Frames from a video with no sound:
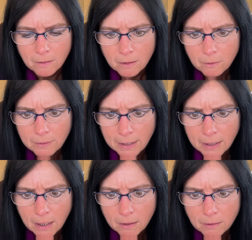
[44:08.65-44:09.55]
Okay.
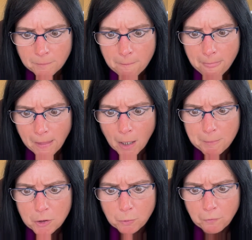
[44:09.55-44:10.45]
Are
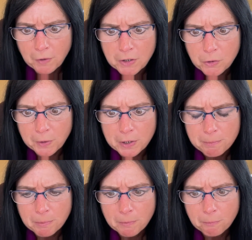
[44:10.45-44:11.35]
mutual funds going to
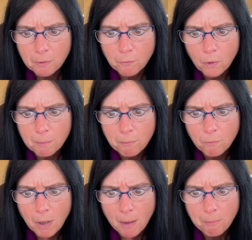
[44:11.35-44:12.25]
perform
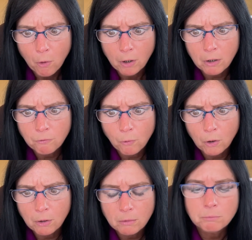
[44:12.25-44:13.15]

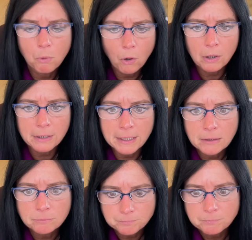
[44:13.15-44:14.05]
poorly?